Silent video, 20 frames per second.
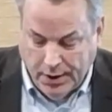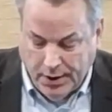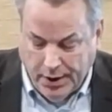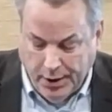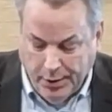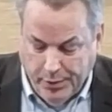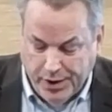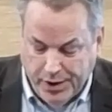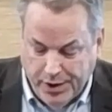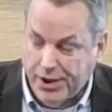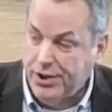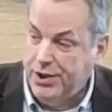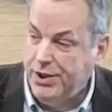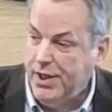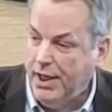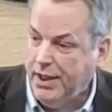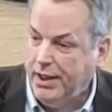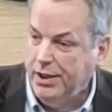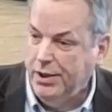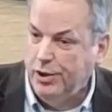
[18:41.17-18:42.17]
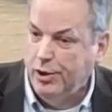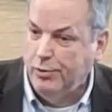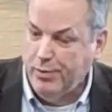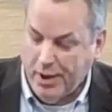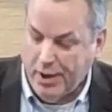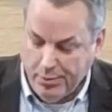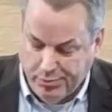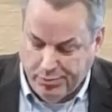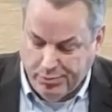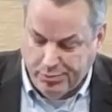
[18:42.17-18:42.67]
It was his second
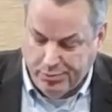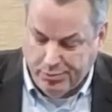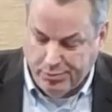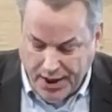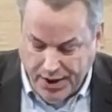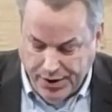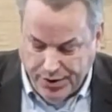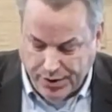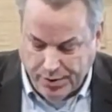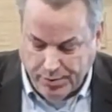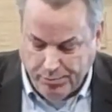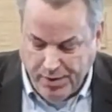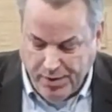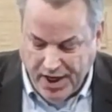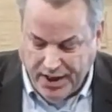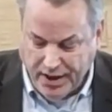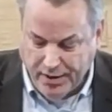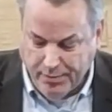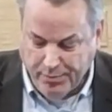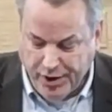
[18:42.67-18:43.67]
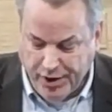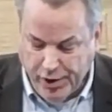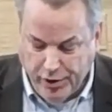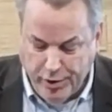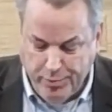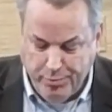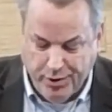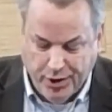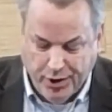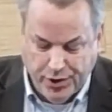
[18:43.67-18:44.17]
Nobel Prize, making him the
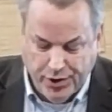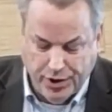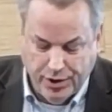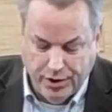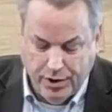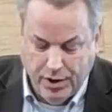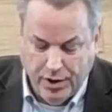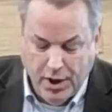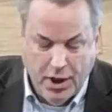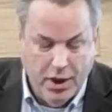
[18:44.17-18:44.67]
only person